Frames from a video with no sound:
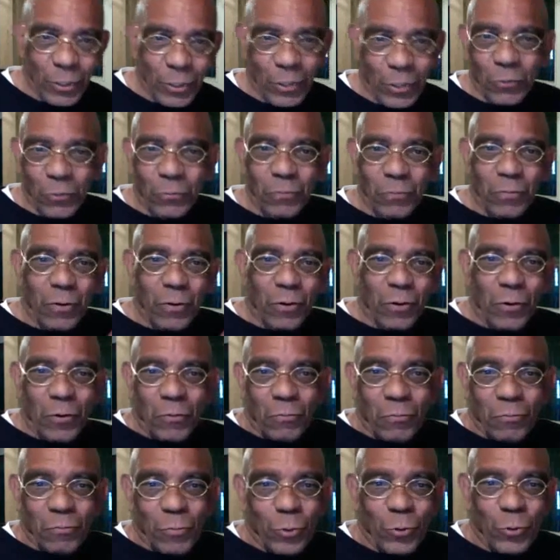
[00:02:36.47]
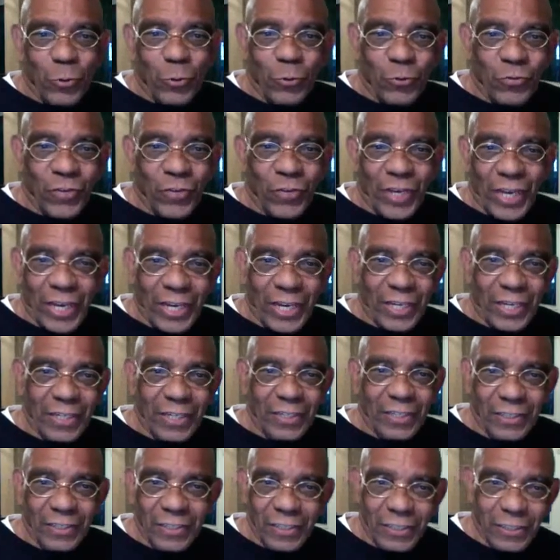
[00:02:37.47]
We don't move ahead
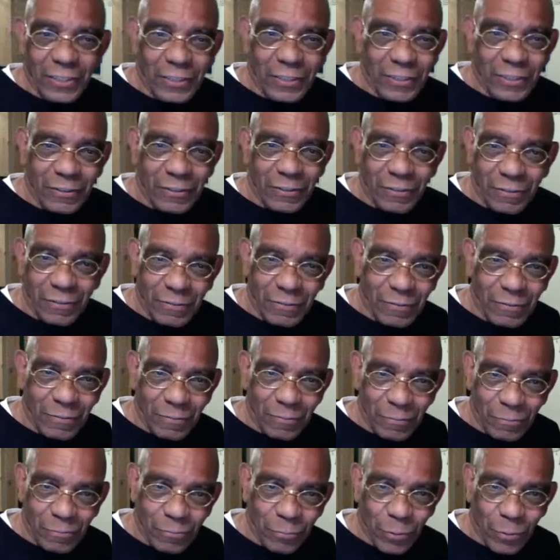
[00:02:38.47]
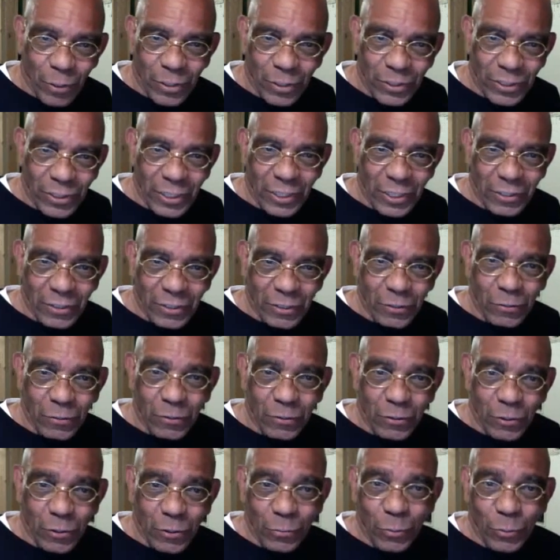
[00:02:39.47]
in this
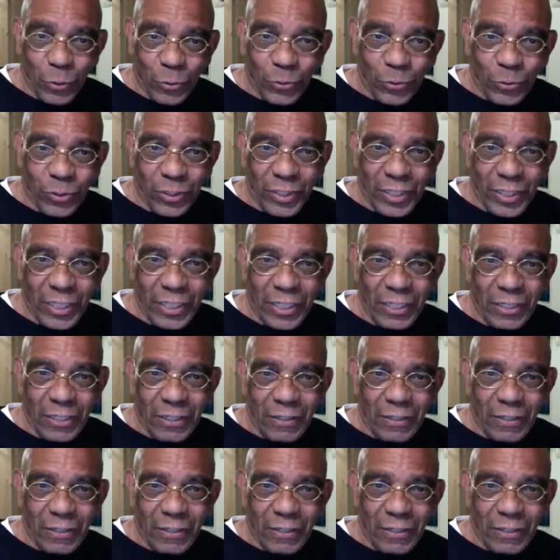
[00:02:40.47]
process smoothly.